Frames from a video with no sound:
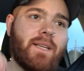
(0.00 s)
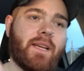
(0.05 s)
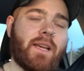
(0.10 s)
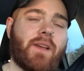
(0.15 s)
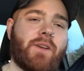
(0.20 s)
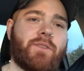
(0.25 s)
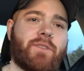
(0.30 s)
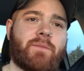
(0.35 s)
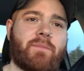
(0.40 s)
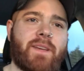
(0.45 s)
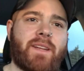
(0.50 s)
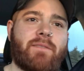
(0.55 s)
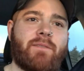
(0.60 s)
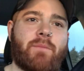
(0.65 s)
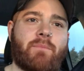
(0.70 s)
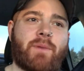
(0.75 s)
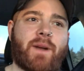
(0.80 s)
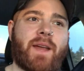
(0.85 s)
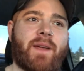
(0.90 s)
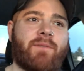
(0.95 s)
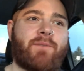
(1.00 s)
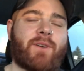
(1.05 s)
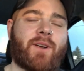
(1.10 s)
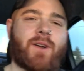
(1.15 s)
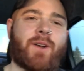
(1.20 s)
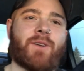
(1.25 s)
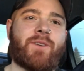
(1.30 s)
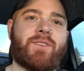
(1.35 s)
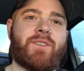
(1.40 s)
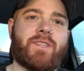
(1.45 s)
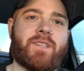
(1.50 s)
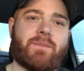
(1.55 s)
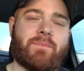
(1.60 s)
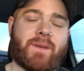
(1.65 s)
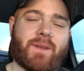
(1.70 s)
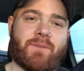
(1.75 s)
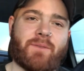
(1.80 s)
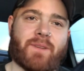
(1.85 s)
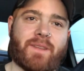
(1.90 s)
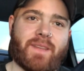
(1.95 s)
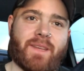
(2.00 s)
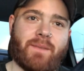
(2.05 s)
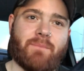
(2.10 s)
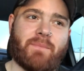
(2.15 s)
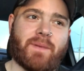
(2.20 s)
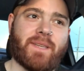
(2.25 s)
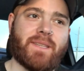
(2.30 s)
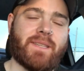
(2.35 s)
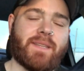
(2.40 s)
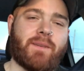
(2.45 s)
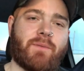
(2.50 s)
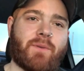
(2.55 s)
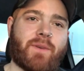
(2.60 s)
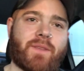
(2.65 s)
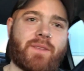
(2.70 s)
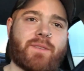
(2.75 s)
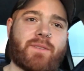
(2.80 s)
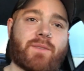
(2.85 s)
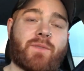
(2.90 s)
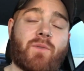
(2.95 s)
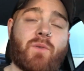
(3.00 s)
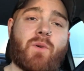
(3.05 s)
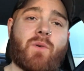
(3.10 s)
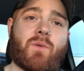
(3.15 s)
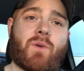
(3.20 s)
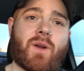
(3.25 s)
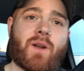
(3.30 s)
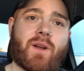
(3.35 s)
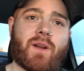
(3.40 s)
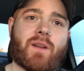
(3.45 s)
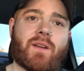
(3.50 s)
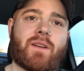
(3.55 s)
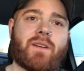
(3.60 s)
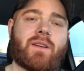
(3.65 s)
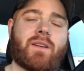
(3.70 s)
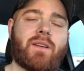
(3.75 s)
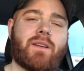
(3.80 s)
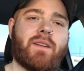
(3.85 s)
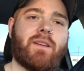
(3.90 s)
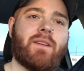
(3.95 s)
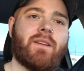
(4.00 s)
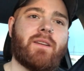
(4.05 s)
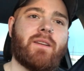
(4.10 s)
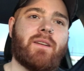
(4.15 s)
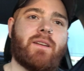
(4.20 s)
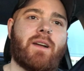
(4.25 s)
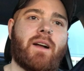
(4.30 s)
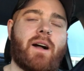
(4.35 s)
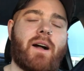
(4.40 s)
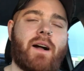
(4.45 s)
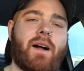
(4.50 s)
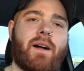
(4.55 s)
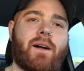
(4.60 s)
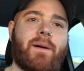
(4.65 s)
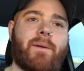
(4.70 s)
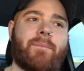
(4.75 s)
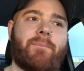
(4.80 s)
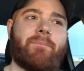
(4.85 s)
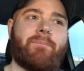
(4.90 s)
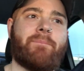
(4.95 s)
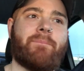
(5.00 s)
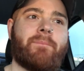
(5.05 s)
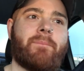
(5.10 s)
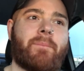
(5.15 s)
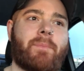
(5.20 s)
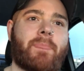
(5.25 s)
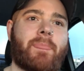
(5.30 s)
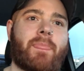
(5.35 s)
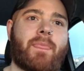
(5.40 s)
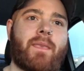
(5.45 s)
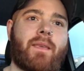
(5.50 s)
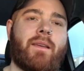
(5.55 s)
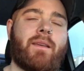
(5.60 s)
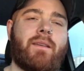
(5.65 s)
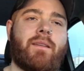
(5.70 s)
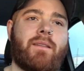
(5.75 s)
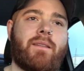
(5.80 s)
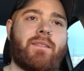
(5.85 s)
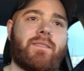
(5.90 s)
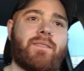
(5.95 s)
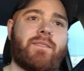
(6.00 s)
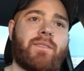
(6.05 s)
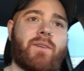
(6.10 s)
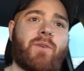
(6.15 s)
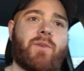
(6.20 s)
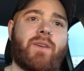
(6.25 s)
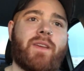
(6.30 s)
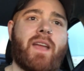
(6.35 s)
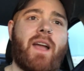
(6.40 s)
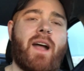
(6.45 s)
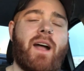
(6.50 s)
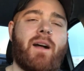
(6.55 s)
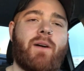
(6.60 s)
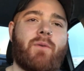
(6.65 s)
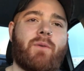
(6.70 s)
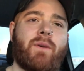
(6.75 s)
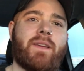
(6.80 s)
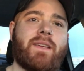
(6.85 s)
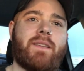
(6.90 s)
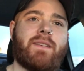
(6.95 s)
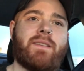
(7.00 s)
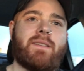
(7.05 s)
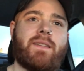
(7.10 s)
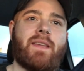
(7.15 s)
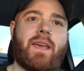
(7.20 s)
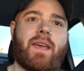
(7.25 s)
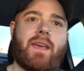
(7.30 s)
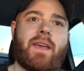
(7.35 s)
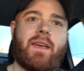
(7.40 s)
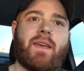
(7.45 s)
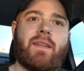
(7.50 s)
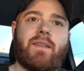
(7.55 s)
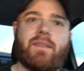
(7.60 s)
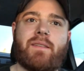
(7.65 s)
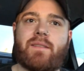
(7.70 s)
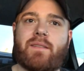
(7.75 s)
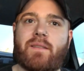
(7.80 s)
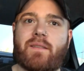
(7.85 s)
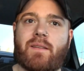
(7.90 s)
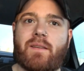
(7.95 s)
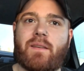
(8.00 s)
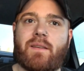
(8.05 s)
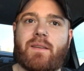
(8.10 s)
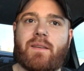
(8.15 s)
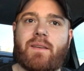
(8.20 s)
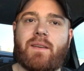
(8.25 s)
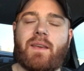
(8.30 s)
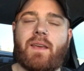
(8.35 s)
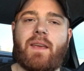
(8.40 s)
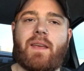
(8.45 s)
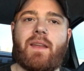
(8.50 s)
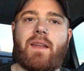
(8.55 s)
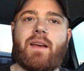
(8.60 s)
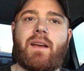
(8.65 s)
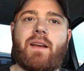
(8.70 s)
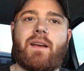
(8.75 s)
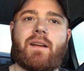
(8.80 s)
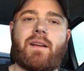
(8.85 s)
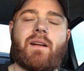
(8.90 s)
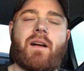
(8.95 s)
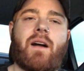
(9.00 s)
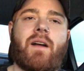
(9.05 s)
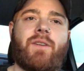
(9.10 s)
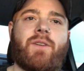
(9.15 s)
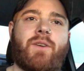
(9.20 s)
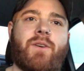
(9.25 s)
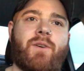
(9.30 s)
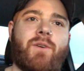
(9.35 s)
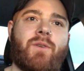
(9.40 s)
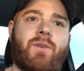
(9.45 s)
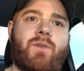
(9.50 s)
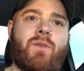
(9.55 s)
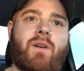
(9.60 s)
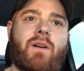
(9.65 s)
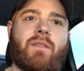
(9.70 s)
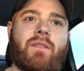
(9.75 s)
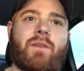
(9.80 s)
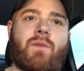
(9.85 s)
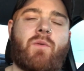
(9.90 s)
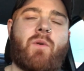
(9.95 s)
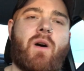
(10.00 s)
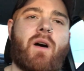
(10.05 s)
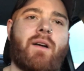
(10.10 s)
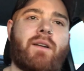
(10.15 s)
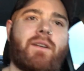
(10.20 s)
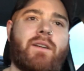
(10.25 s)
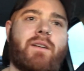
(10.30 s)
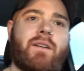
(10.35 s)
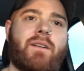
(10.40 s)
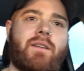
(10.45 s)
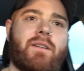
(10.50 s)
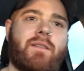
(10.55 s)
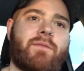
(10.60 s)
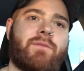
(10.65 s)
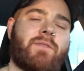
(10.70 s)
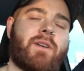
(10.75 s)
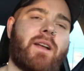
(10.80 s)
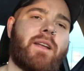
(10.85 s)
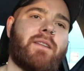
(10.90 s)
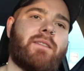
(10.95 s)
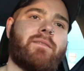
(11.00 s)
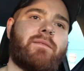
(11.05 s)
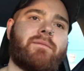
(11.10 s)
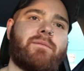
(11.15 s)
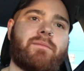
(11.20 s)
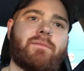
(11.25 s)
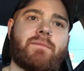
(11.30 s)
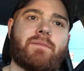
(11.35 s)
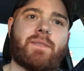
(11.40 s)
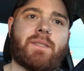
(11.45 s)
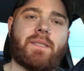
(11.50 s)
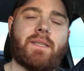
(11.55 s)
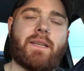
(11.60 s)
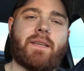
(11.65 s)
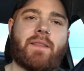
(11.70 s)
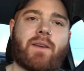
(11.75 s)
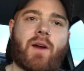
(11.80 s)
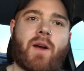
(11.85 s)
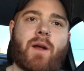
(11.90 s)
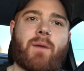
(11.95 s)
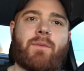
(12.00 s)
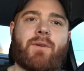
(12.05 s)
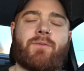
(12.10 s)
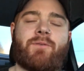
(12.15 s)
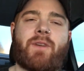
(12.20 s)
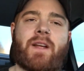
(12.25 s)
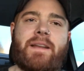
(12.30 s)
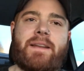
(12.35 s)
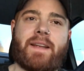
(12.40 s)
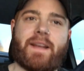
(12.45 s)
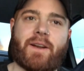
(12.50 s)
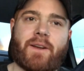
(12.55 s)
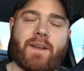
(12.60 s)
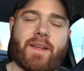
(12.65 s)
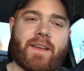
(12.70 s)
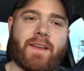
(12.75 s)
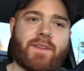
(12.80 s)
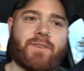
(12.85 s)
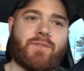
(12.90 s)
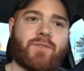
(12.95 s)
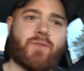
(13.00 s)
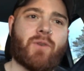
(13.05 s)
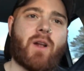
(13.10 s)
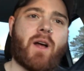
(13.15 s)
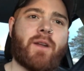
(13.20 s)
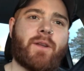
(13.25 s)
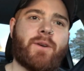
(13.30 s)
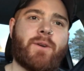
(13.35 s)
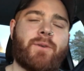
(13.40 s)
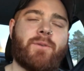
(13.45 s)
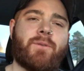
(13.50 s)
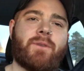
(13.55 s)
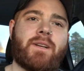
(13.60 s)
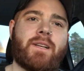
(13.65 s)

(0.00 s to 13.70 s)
It was a bit of a break for her. She's been really busy with schoolwork. Um, so yeah, we stayed in a condo on the waterfront, like the harborfront area in Toronto.